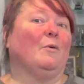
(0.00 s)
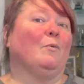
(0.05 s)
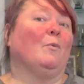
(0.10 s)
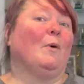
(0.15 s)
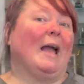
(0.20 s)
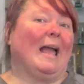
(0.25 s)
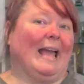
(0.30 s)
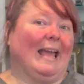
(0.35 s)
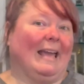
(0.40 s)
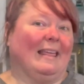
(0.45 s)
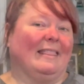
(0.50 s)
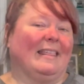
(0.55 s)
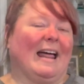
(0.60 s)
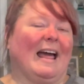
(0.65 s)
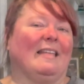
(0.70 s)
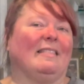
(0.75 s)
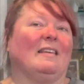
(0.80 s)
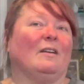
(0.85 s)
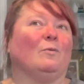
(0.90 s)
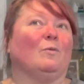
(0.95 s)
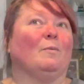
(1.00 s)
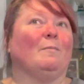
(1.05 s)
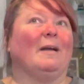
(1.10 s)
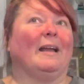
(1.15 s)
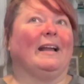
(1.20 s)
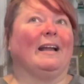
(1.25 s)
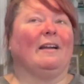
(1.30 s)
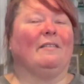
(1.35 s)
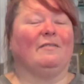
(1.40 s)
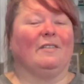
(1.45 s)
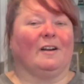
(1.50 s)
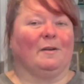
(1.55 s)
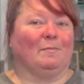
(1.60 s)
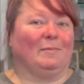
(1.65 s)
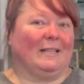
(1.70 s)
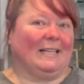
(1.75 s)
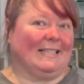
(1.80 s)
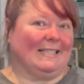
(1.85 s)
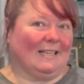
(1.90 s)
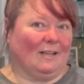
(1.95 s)
way that I think will make a very
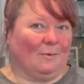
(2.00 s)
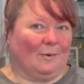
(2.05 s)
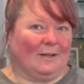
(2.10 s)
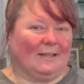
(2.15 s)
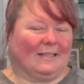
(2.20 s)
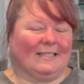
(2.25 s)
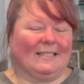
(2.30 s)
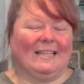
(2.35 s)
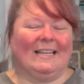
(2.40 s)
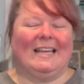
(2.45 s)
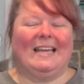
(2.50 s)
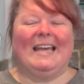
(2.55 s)
pleasing quilt.